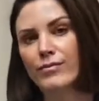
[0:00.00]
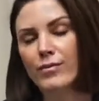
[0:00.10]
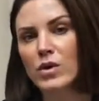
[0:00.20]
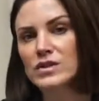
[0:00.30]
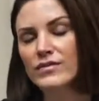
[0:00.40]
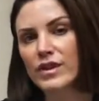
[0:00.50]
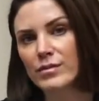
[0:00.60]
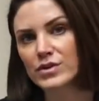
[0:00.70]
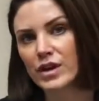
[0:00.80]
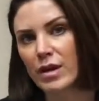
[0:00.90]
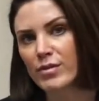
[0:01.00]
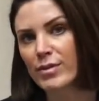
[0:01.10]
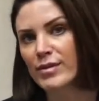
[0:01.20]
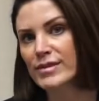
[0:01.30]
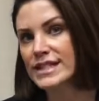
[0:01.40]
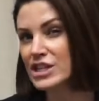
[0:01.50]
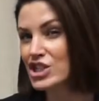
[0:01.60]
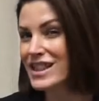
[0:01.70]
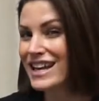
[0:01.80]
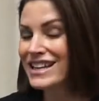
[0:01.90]
post-inflammatory
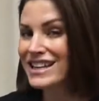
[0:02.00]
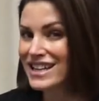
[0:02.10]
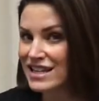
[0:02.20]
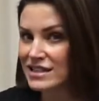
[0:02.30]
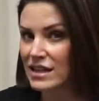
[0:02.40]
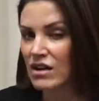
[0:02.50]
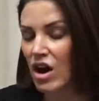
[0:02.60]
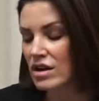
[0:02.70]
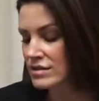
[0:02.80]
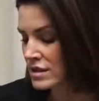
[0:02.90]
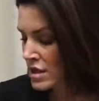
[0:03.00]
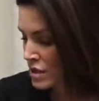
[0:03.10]
hyperpigmentation that heat can cause.